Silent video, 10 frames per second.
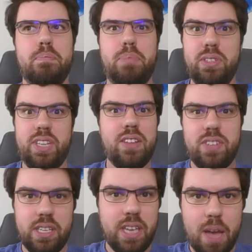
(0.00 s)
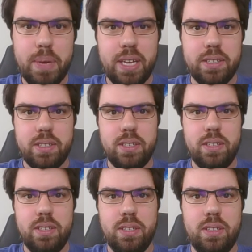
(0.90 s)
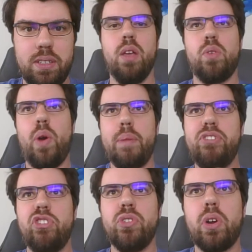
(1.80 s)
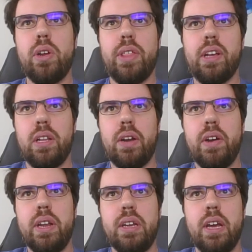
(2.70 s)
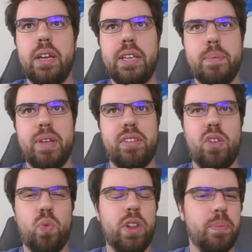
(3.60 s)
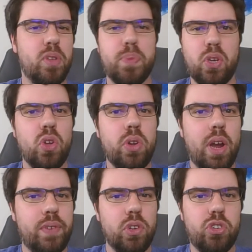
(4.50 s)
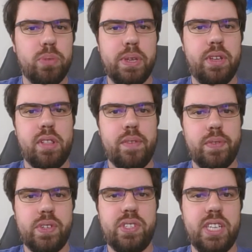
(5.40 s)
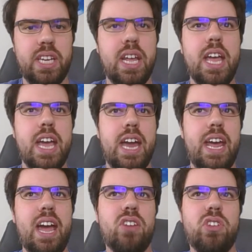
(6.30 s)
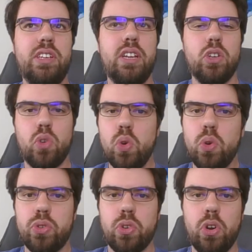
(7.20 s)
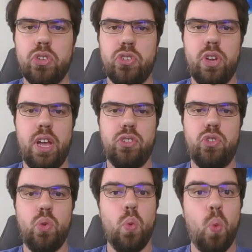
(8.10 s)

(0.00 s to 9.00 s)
possessing Yamask. So I mentioned earlier that Galarian Yamask has one of the most peculiar evolution methods I've ever seen, and I actually did a Google search as to